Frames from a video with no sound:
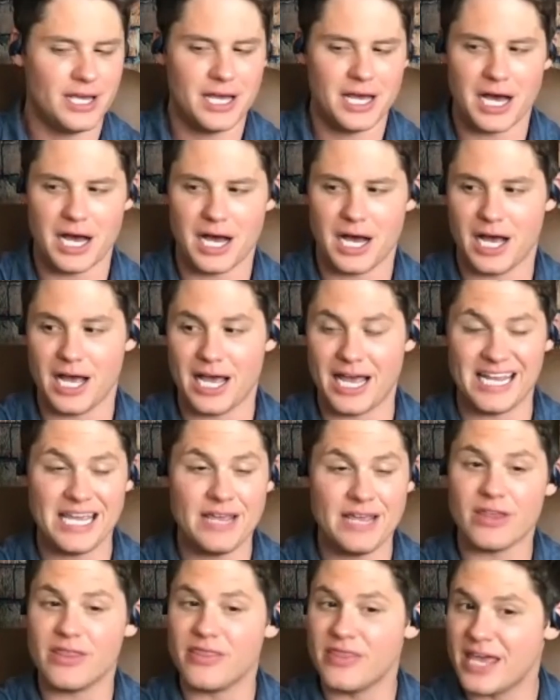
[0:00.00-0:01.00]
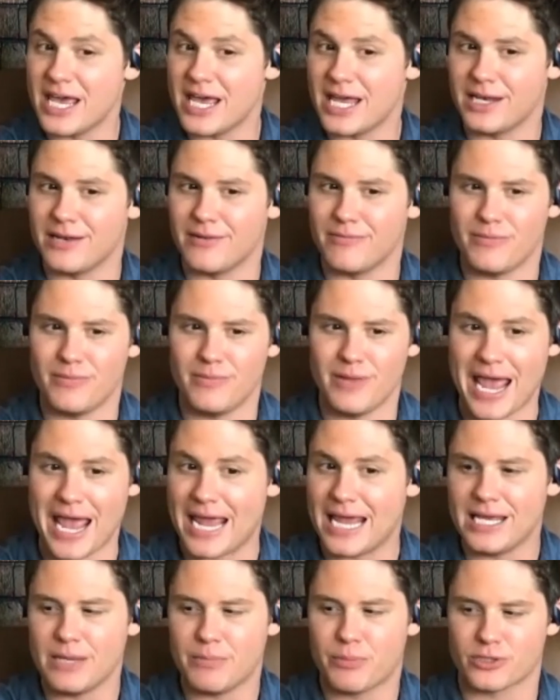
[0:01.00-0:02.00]
And even then,
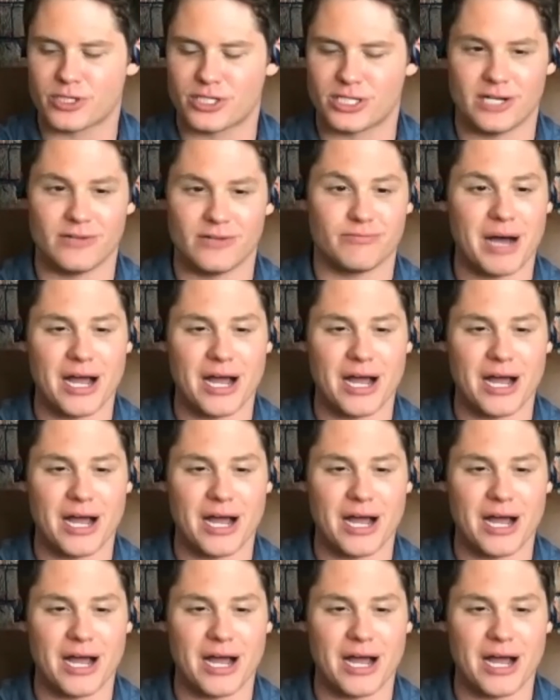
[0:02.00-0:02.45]
80% of